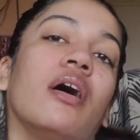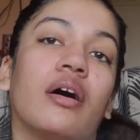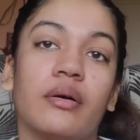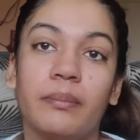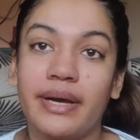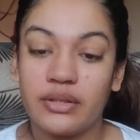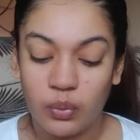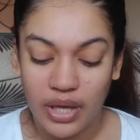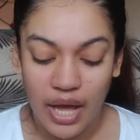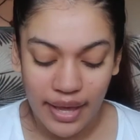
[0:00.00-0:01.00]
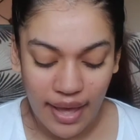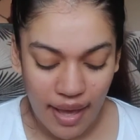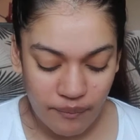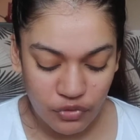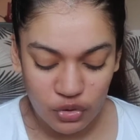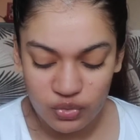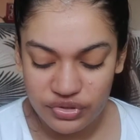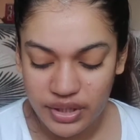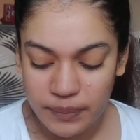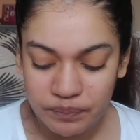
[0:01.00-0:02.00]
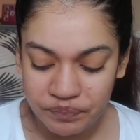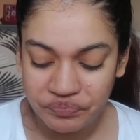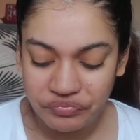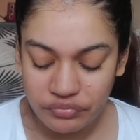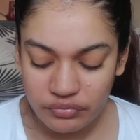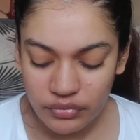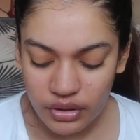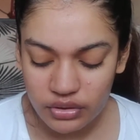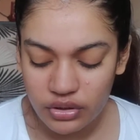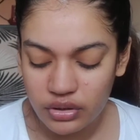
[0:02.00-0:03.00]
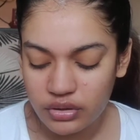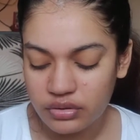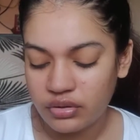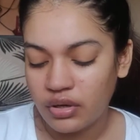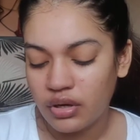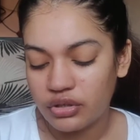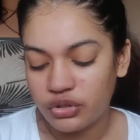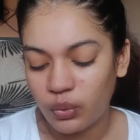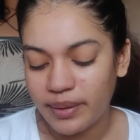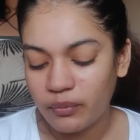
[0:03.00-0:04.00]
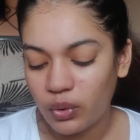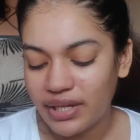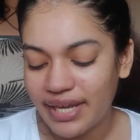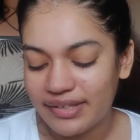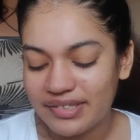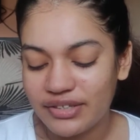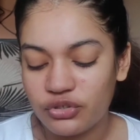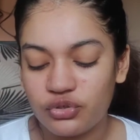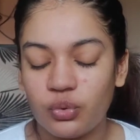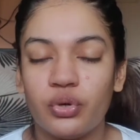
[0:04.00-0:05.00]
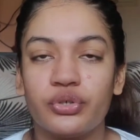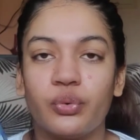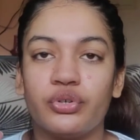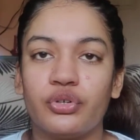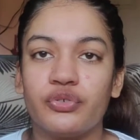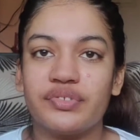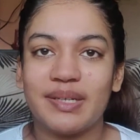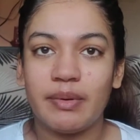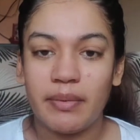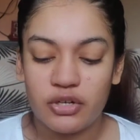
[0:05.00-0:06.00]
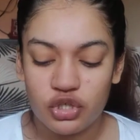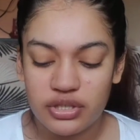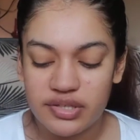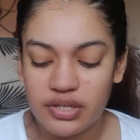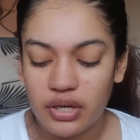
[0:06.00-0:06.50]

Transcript: uh, by the way, I am using the Tony Moly AC Control Toner. You've seen me mention this